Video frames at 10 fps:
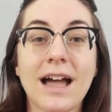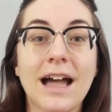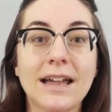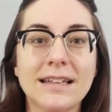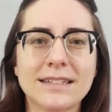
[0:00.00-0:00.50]

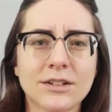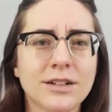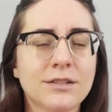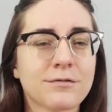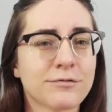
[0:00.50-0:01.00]
I
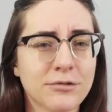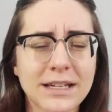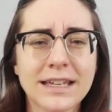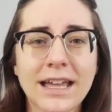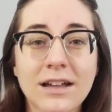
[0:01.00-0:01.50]
started
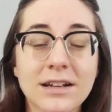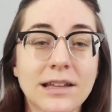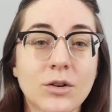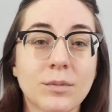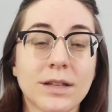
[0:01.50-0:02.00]
freaking out a
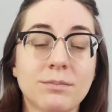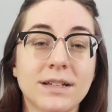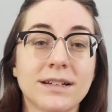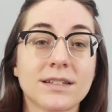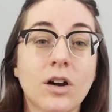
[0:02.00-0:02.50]
little bit
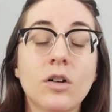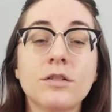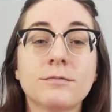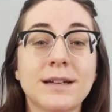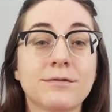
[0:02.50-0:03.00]
because all
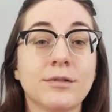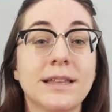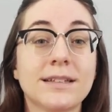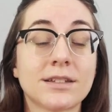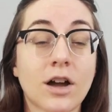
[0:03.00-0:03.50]
of my
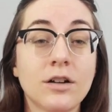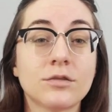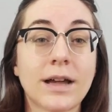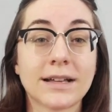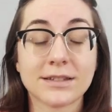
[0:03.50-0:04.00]
freelance
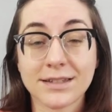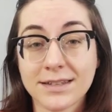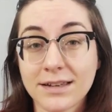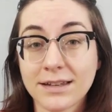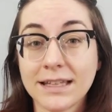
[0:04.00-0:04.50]
contracts
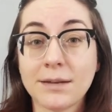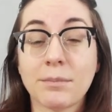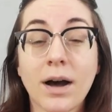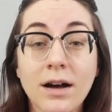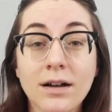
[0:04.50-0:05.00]
suddenly
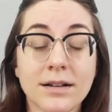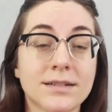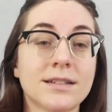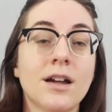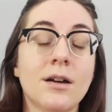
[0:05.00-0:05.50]

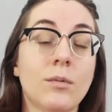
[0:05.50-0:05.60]
paused